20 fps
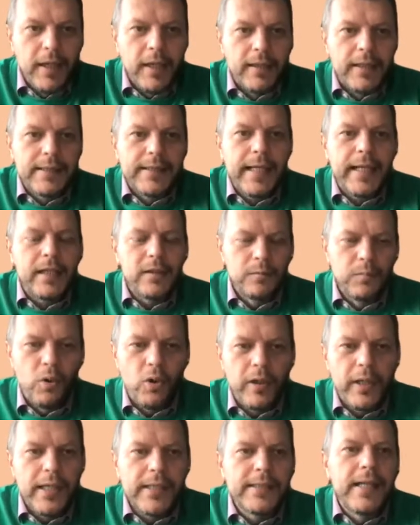The second
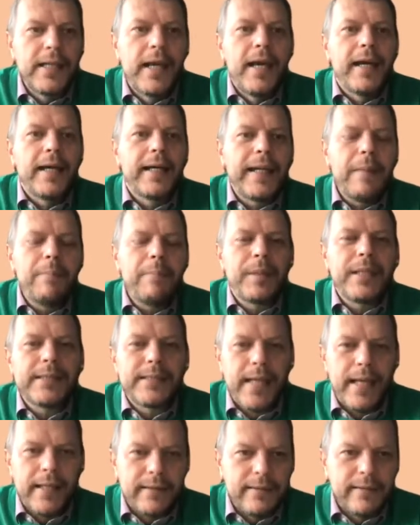book is
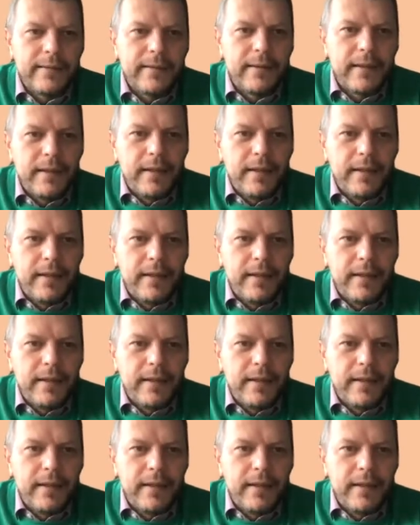Represent,